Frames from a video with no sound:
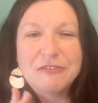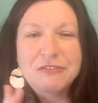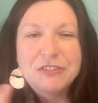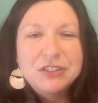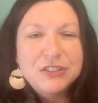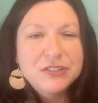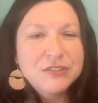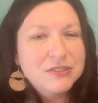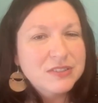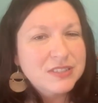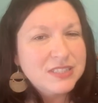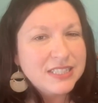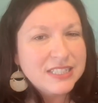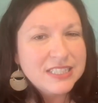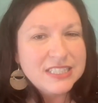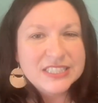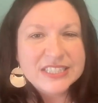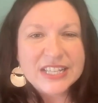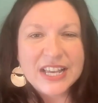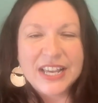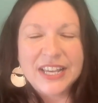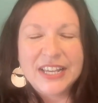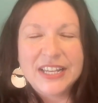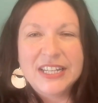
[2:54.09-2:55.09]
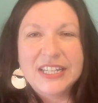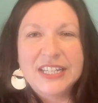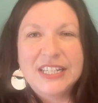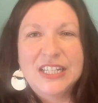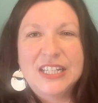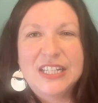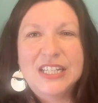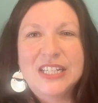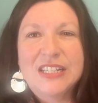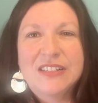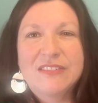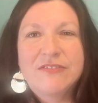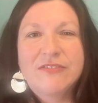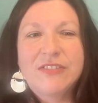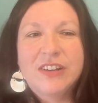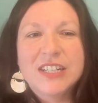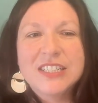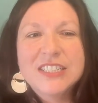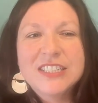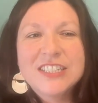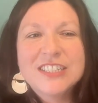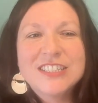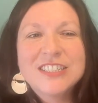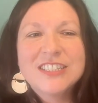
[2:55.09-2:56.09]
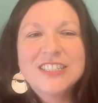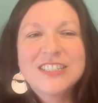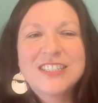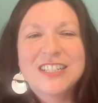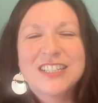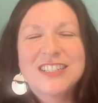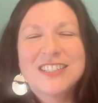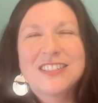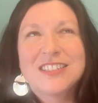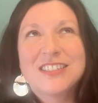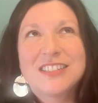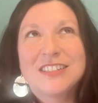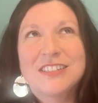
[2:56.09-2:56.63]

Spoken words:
reduce anxiety, and foster a sense